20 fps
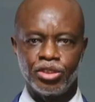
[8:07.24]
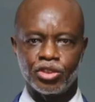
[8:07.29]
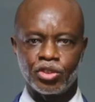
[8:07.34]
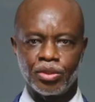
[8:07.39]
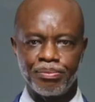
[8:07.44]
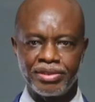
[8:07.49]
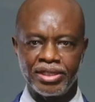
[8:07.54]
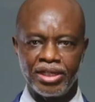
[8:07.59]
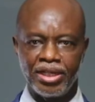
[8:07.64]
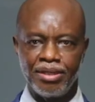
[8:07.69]

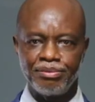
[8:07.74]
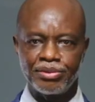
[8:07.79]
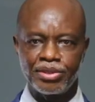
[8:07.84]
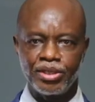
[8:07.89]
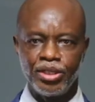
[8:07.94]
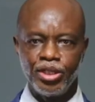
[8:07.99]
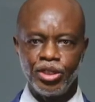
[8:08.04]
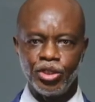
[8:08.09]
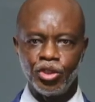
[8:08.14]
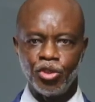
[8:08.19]

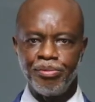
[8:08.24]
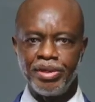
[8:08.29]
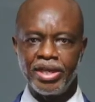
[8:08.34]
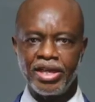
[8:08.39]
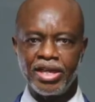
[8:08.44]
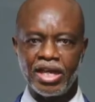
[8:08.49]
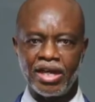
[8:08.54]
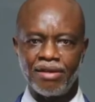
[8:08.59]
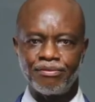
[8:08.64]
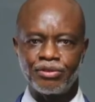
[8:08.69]
Sometimes you
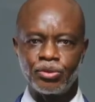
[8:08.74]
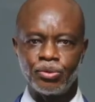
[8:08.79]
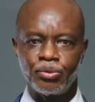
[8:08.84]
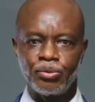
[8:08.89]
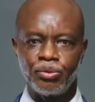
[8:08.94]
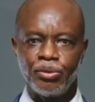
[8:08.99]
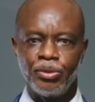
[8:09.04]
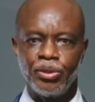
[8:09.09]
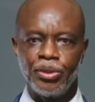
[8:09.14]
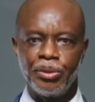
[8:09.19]
may have
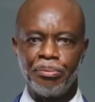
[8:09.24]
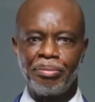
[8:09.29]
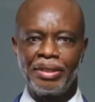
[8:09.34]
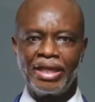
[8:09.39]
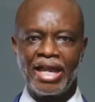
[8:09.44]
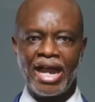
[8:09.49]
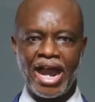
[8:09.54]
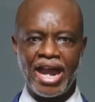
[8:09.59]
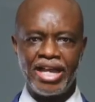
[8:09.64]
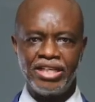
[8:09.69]
to
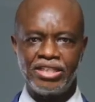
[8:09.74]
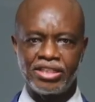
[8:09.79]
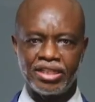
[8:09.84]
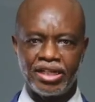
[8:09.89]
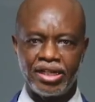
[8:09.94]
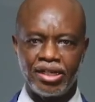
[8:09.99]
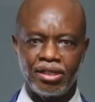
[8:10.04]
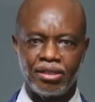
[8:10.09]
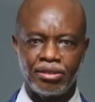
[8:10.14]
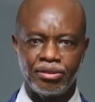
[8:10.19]
be
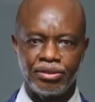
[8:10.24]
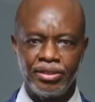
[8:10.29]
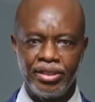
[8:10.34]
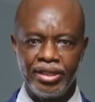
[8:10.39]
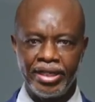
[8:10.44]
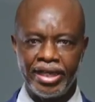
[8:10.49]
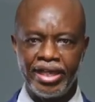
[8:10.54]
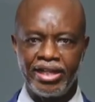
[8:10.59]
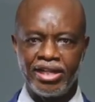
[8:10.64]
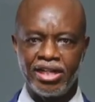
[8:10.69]
agile
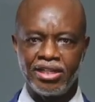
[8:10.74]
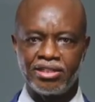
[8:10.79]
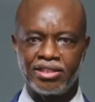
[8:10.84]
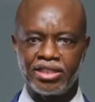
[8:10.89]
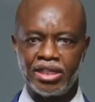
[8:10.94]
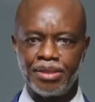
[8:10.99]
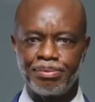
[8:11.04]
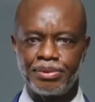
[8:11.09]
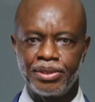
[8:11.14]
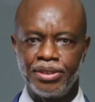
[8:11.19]
and
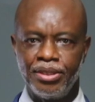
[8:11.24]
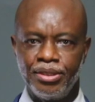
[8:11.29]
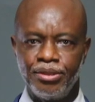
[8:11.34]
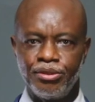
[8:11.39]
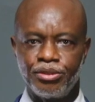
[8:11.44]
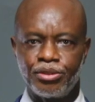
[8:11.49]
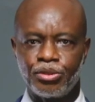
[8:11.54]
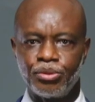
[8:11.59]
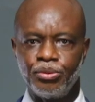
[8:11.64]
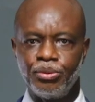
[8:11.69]
adapt
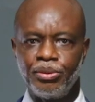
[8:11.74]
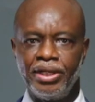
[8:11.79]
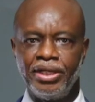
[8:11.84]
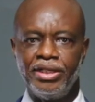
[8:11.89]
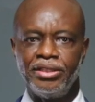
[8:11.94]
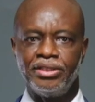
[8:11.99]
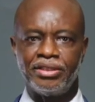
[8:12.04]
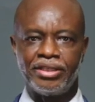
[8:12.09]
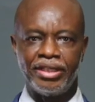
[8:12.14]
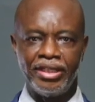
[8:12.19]
to
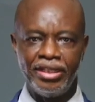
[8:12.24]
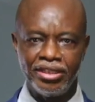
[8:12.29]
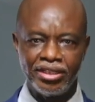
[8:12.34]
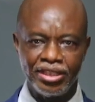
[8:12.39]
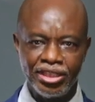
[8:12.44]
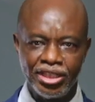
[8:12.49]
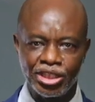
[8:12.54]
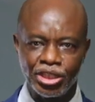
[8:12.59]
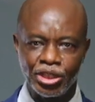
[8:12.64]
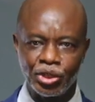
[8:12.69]

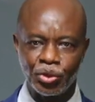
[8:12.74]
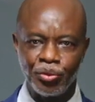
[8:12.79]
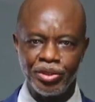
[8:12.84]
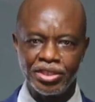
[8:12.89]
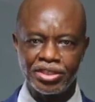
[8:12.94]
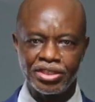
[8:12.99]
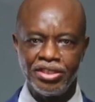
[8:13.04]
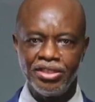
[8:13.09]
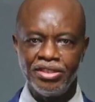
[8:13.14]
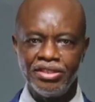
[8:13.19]
changing
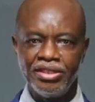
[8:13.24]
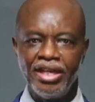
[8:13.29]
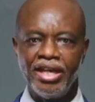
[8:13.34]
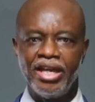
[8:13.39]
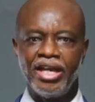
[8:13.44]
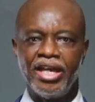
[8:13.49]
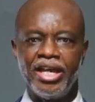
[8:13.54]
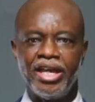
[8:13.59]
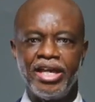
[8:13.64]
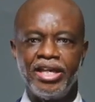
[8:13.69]
situations
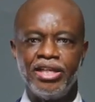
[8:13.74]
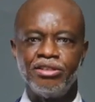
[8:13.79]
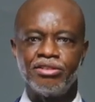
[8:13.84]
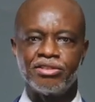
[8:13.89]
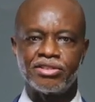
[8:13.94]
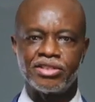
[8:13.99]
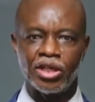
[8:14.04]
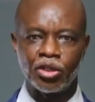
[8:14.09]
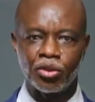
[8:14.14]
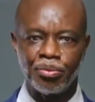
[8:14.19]

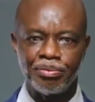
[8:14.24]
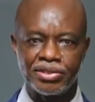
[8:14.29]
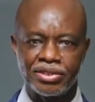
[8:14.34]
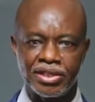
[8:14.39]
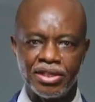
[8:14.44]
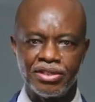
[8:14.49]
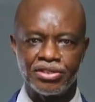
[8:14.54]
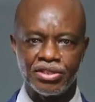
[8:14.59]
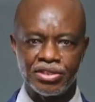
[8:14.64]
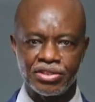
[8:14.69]
and
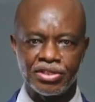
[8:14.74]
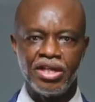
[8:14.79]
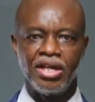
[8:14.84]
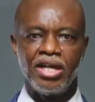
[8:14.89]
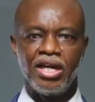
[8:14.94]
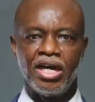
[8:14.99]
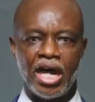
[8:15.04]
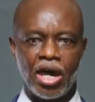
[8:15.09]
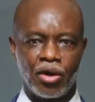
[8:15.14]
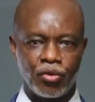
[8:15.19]
circumstances
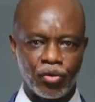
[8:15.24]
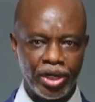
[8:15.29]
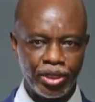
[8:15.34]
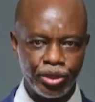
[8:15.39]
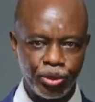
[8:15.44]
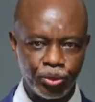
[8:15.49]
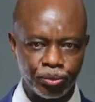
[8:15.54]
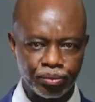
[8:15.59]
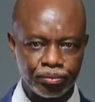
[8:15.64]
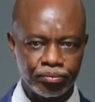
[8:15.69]

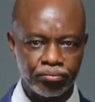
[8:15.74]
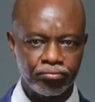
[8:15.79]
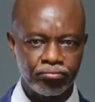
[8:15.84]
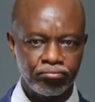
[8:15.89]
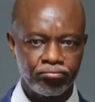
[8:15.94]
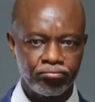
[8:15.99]
around you.